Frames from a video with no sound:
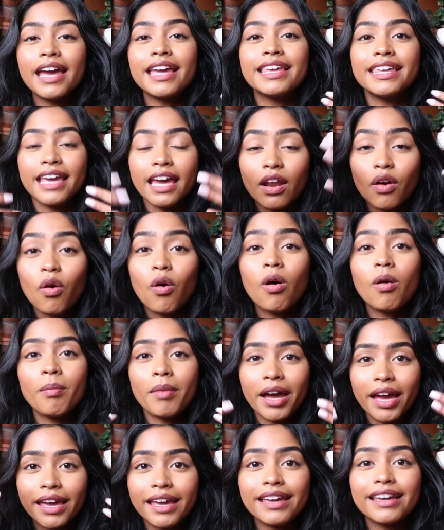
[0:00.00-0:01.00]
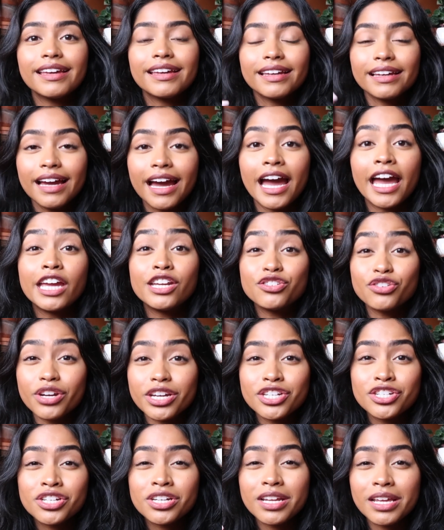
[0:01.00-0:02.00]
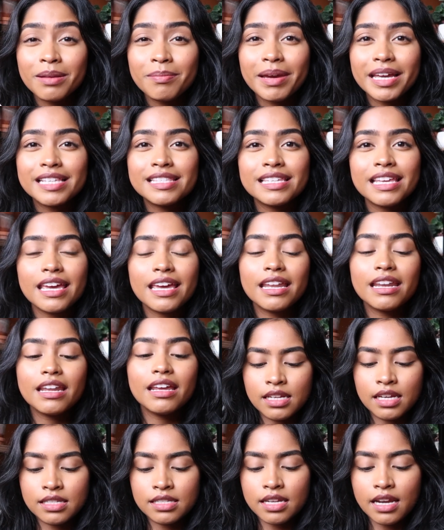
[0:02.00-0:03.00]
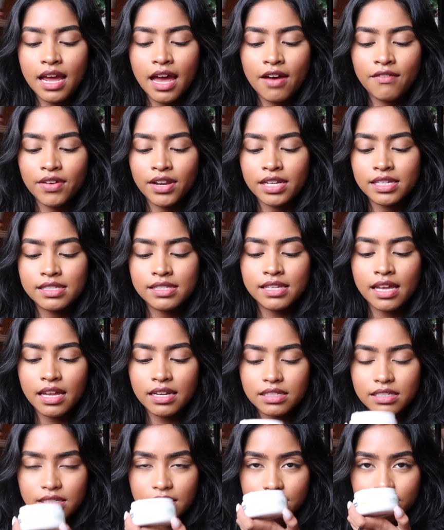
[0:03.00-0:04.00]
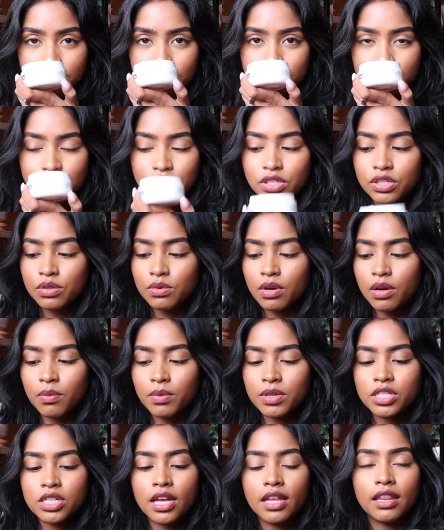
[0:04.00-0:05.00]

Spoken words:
I get all my hydration in my skin. It doesn't have any scent to it, which I